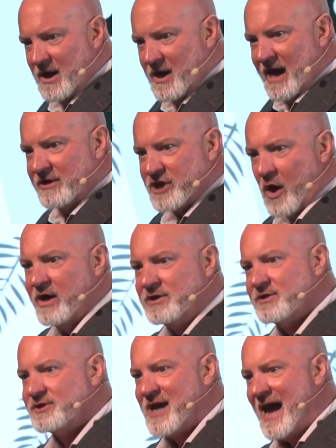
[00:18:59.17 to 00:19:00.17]
And so
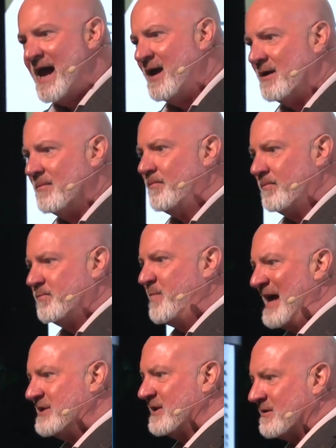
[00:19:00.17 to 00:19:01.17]
he's saying
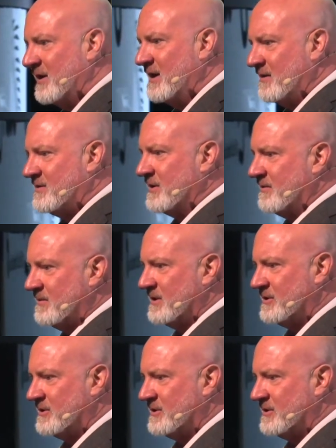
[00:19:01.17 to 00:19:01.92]
basically to